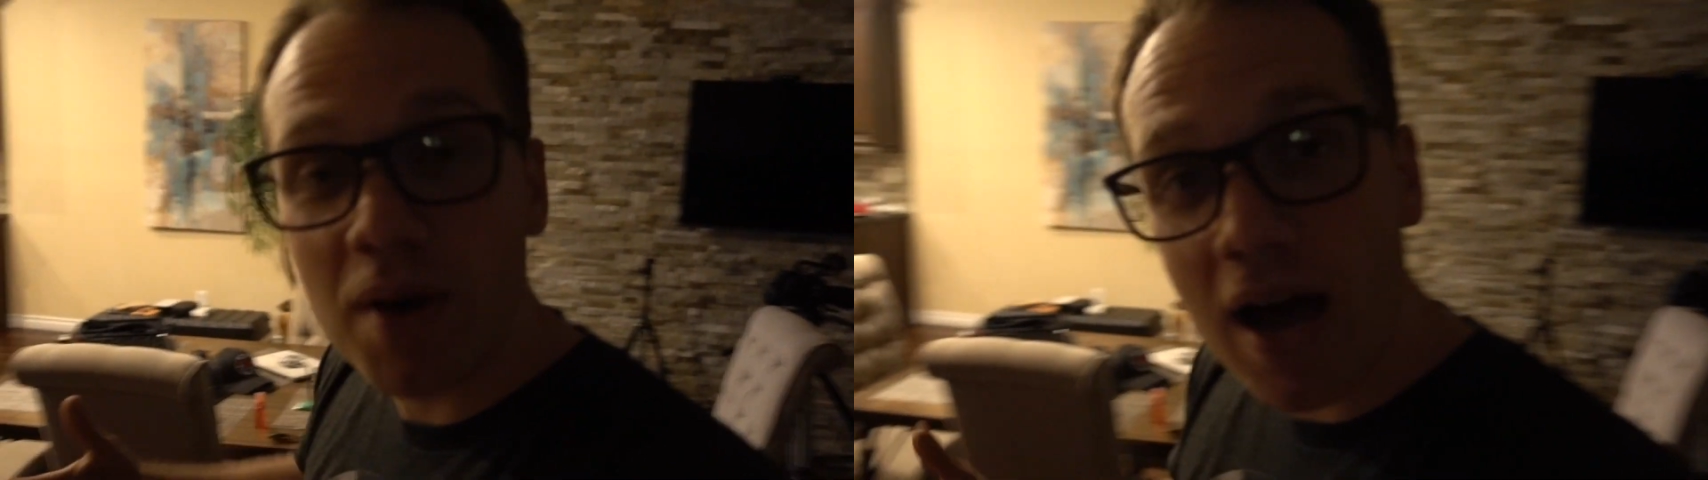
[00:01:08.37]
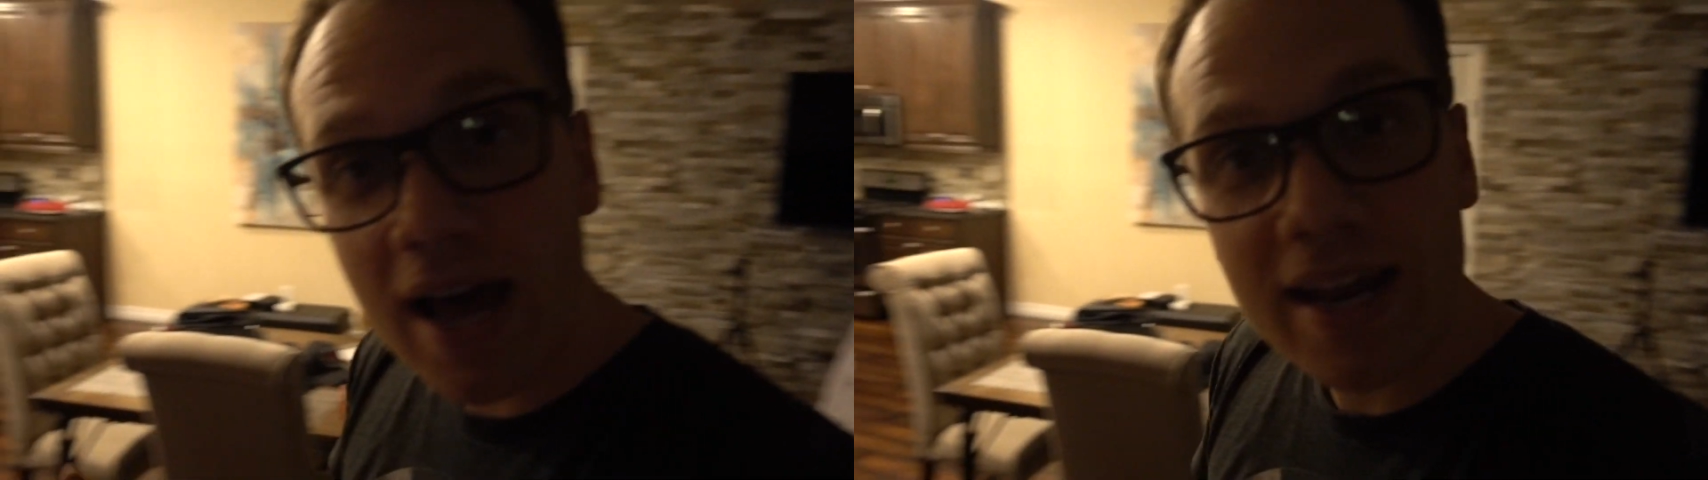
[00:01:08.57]

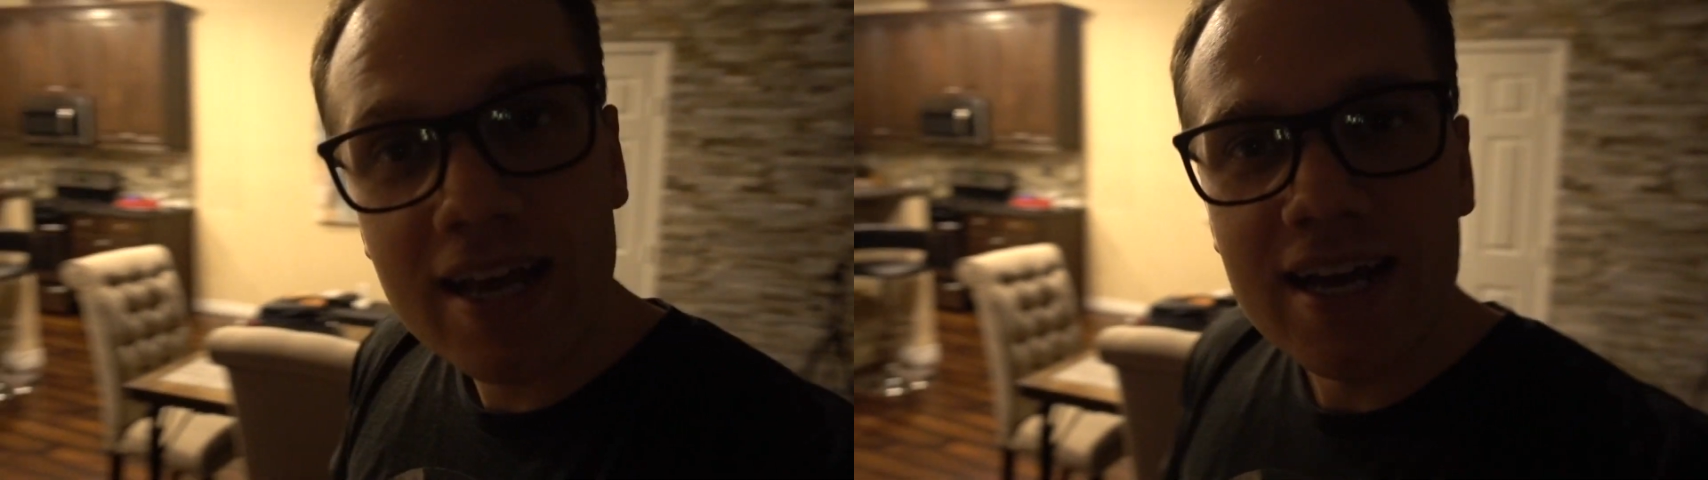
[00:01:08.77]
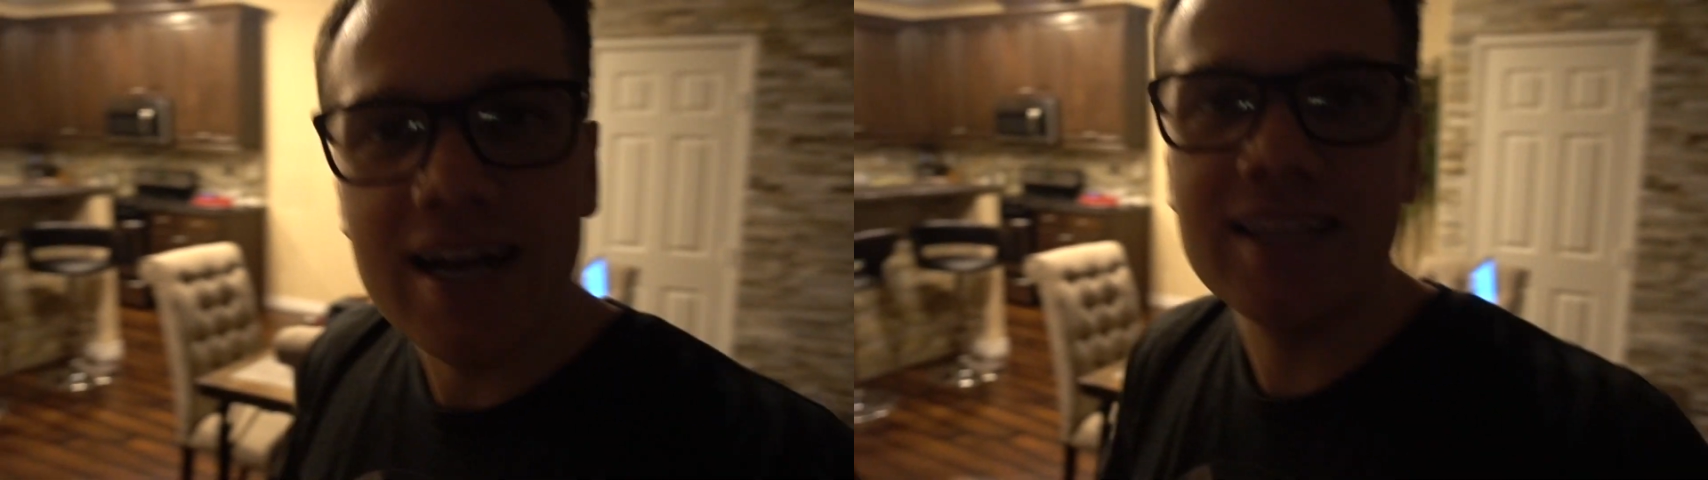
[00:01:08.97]
But
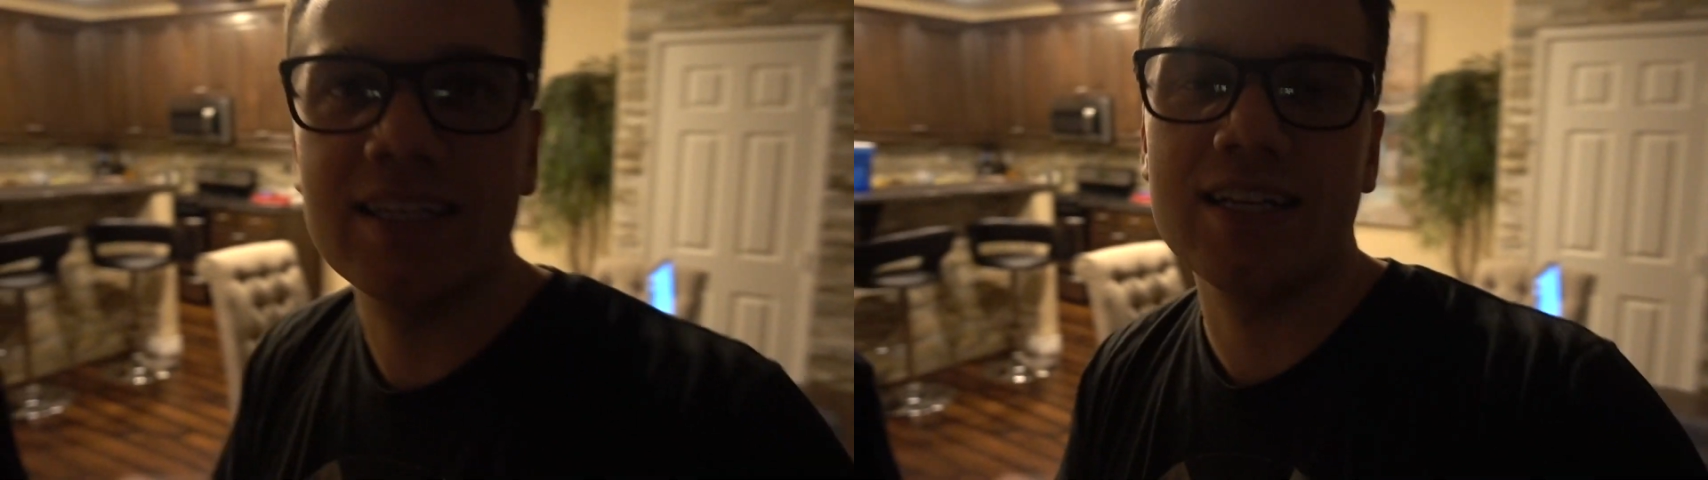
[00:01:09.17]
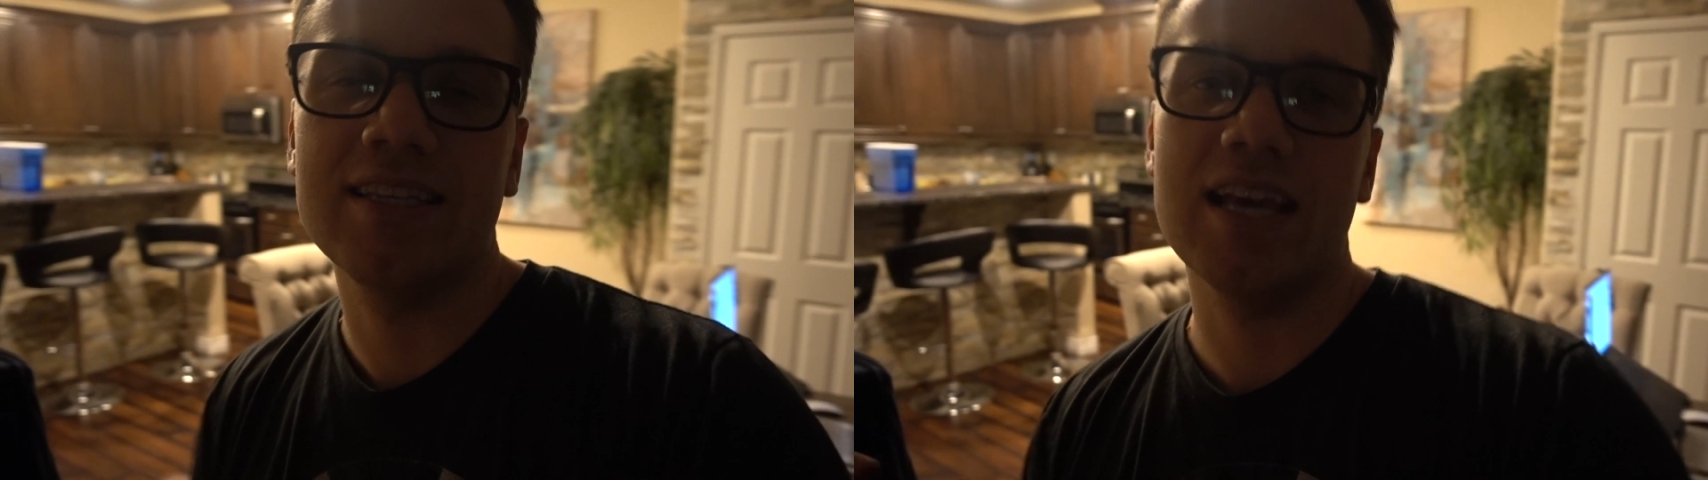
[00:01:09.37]
it's
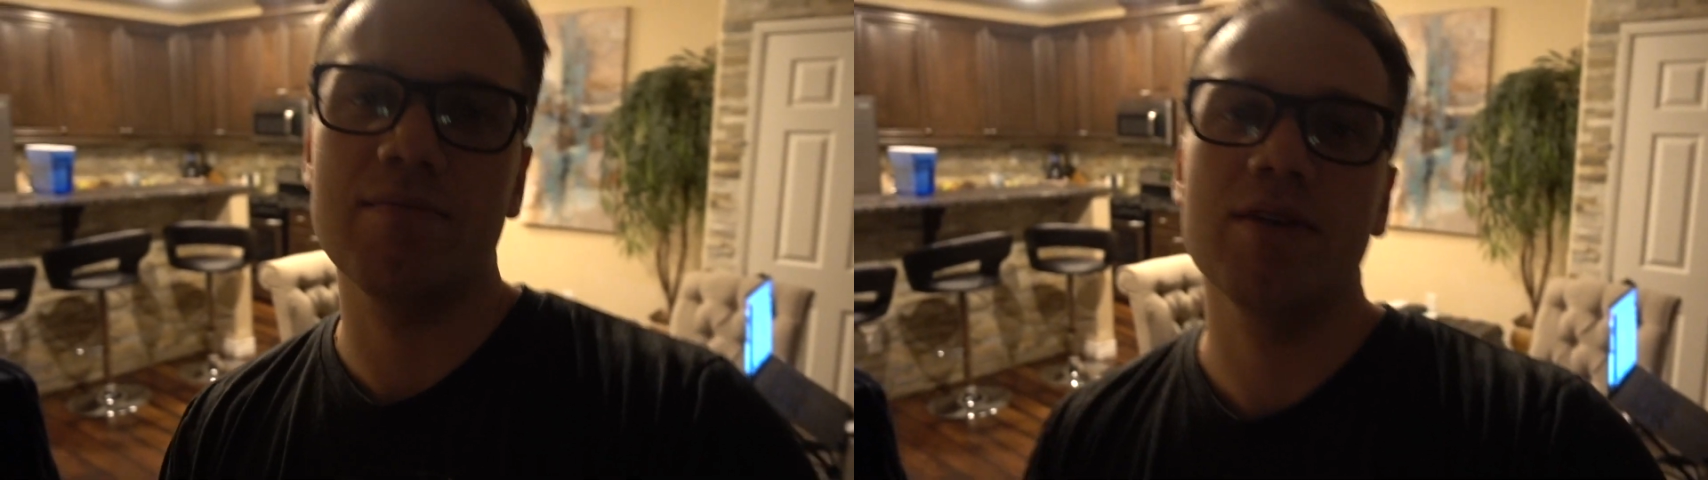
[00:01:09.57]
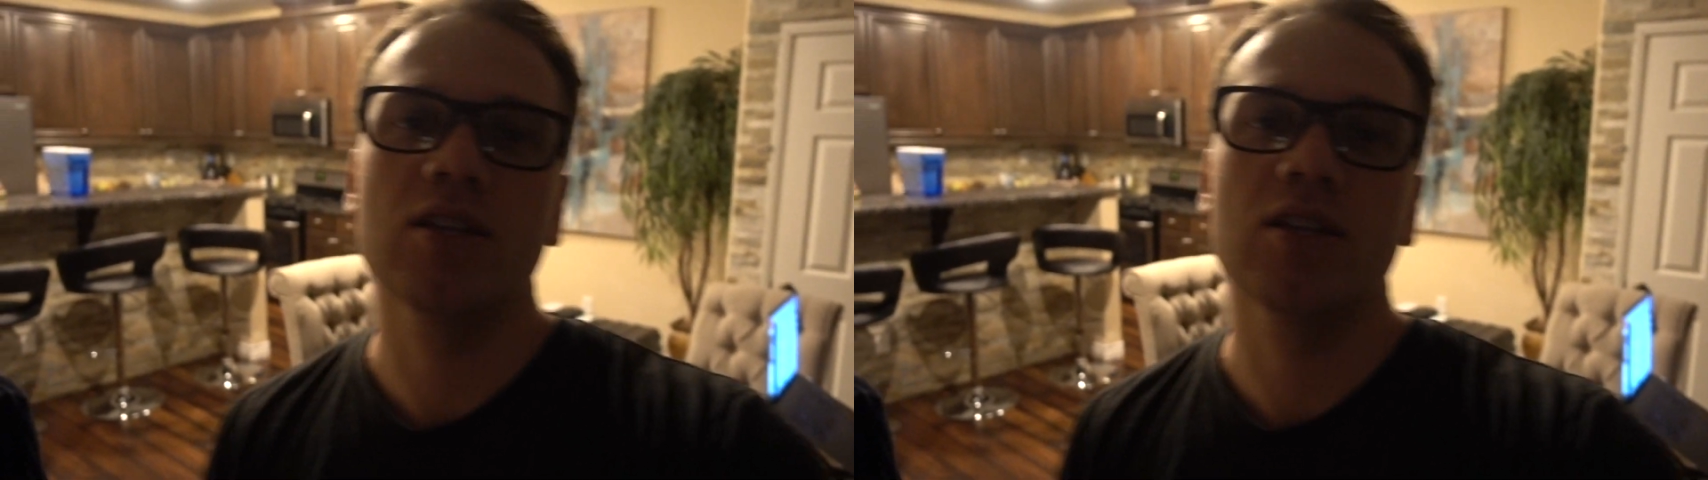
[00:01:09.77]
gonna take me